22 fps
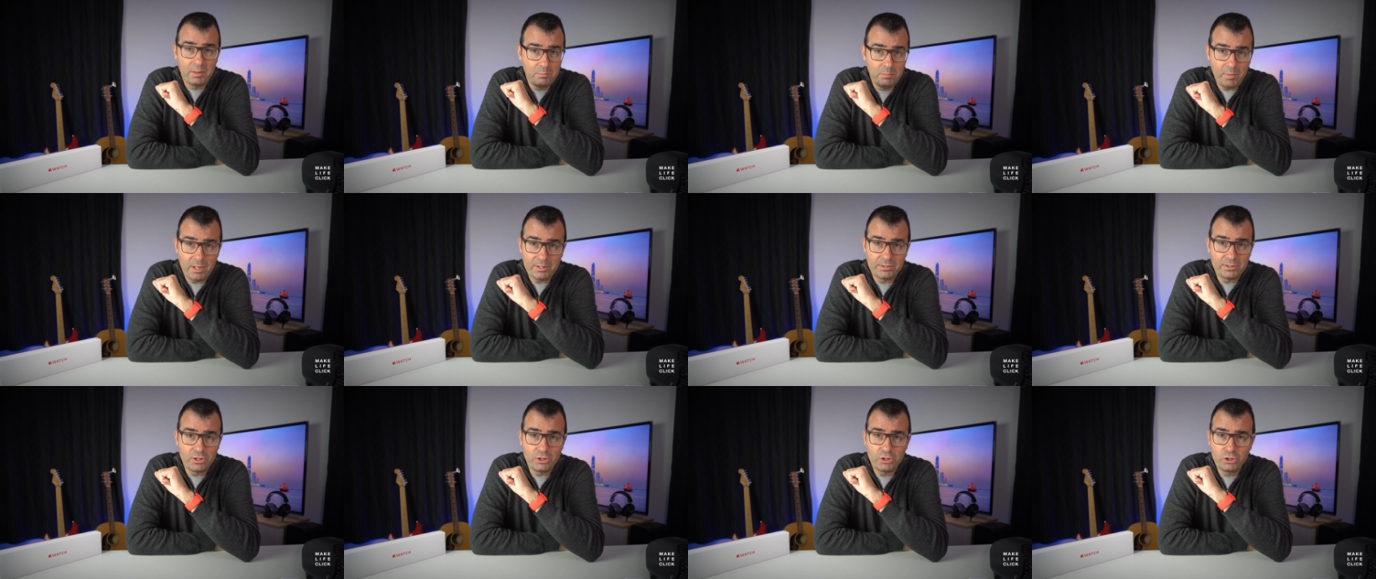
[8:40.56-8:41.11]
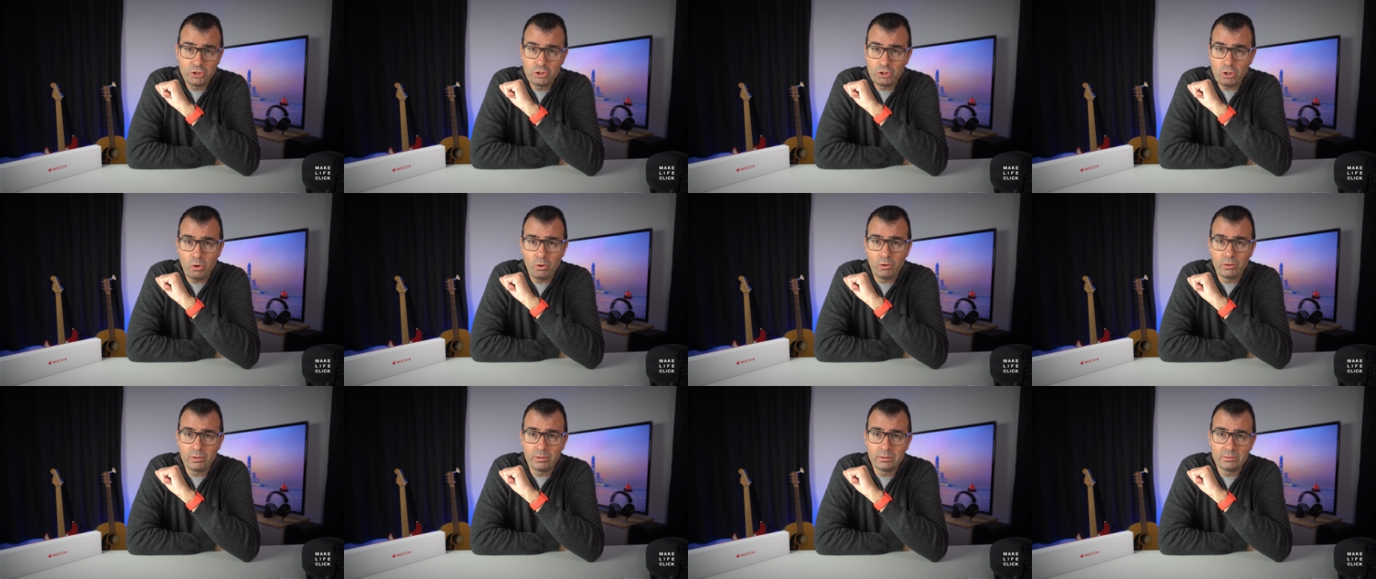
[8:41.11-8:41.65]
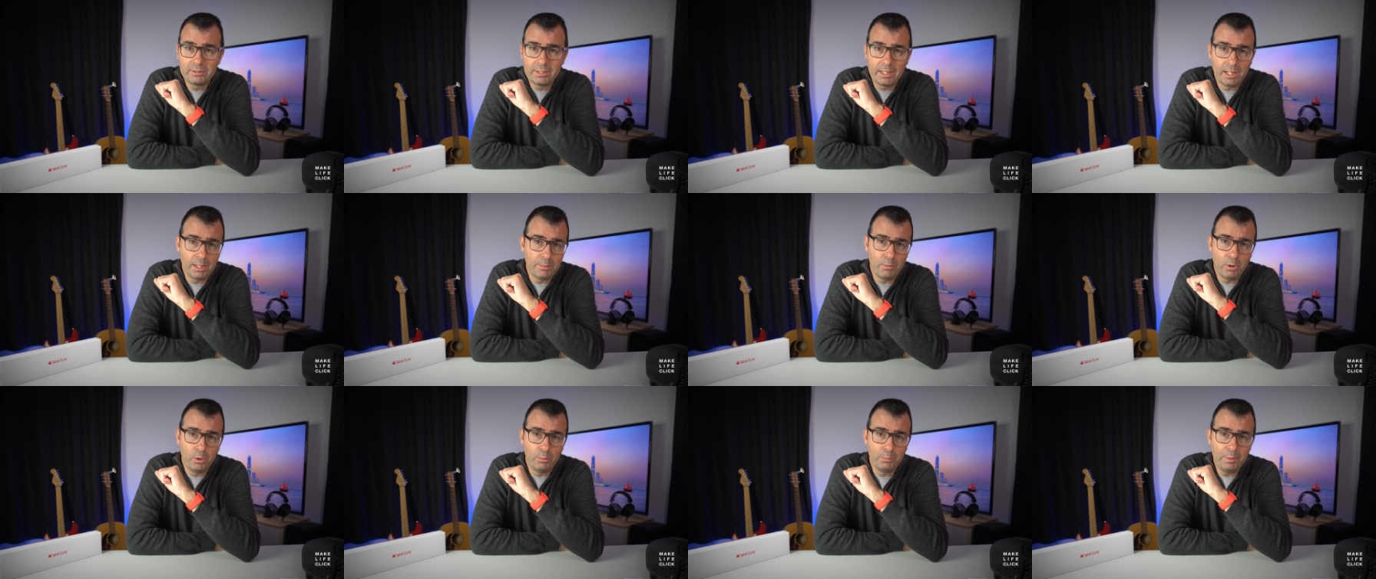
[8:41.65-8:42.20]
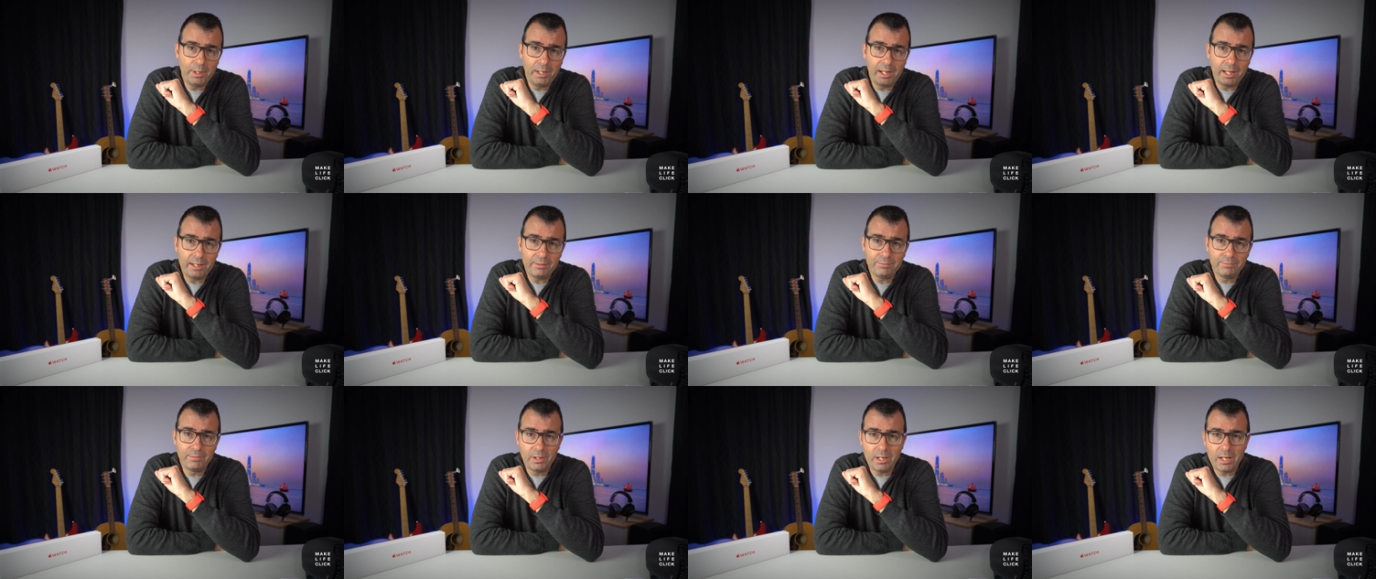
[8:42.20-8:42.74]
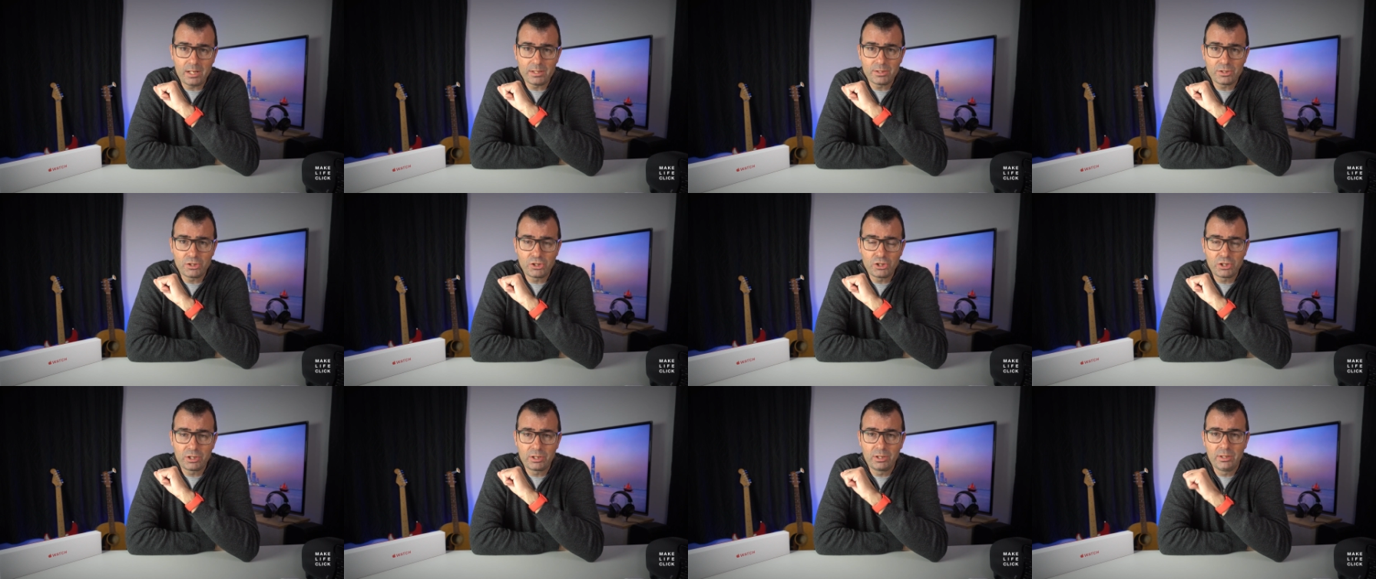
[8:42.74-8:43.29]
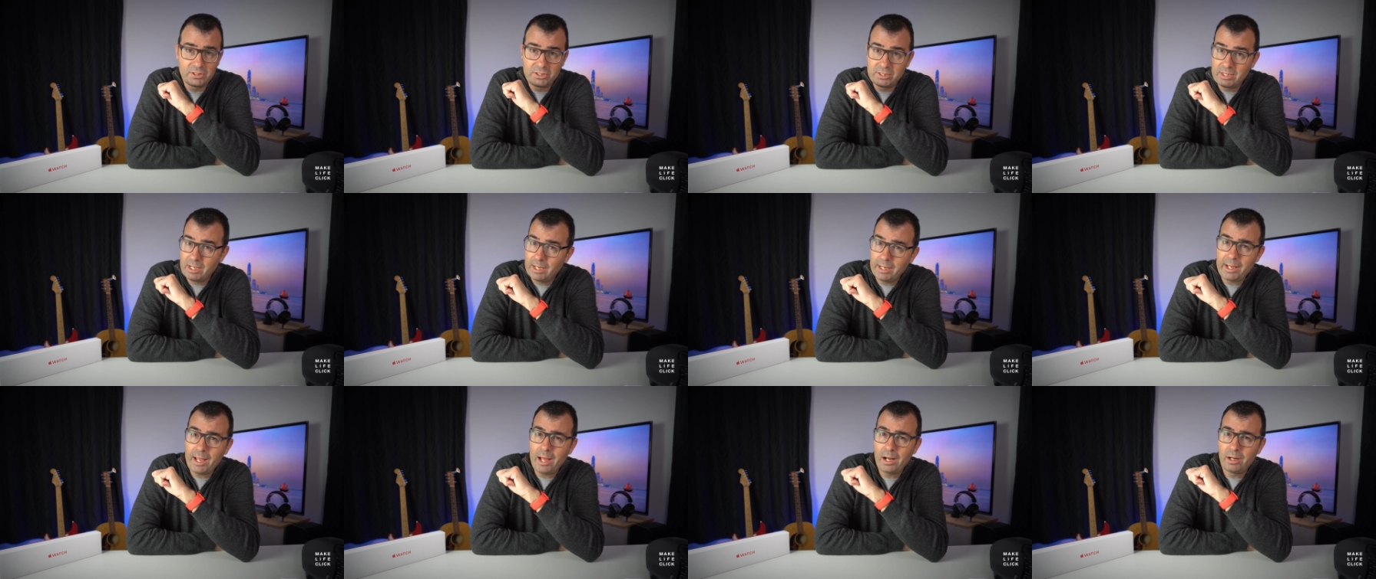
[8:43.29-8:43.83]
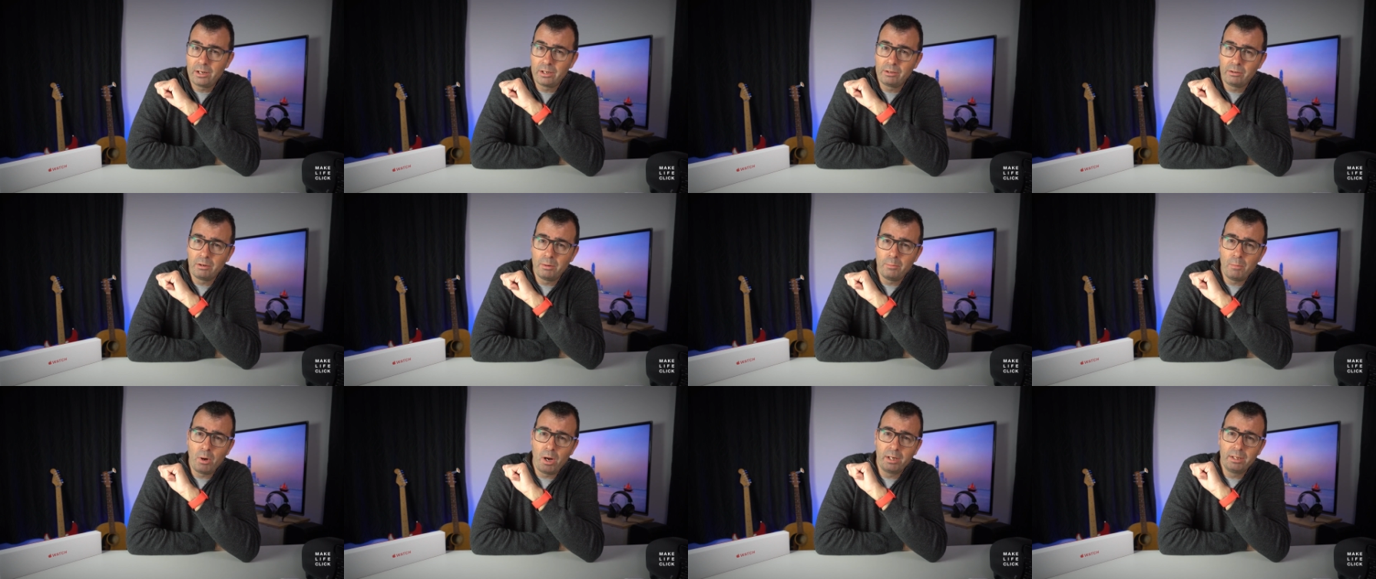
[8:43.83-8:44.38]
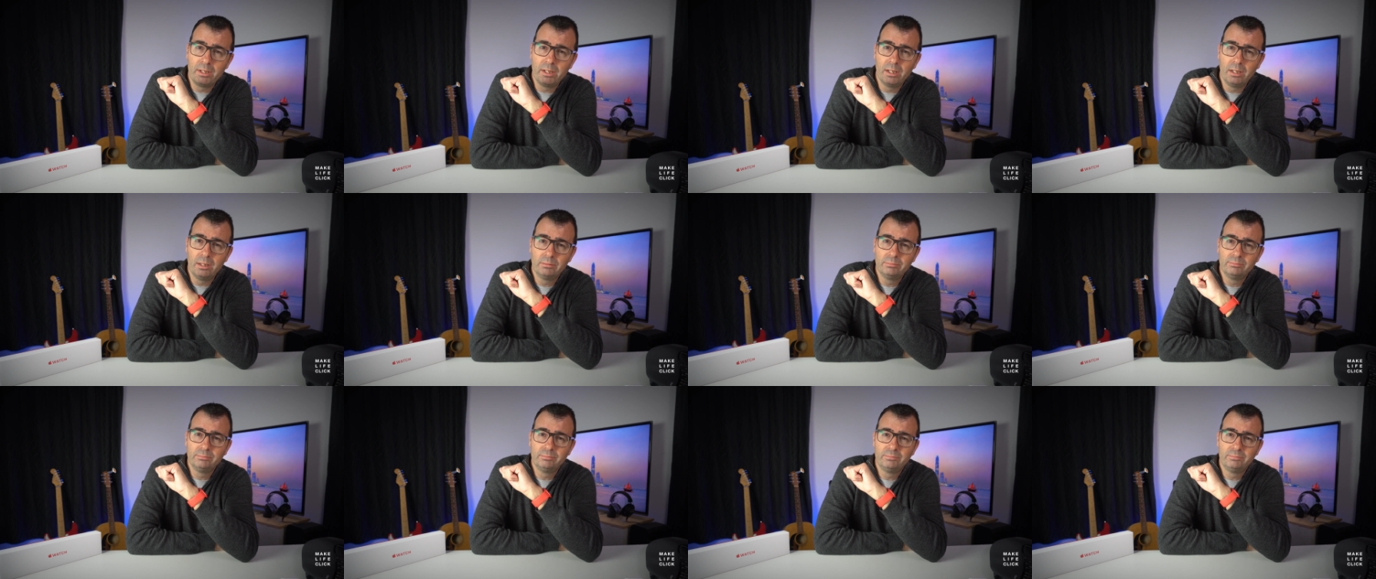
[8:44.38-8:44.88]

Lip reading: message John, tell him I'll be late for lunch, set a calendar reminder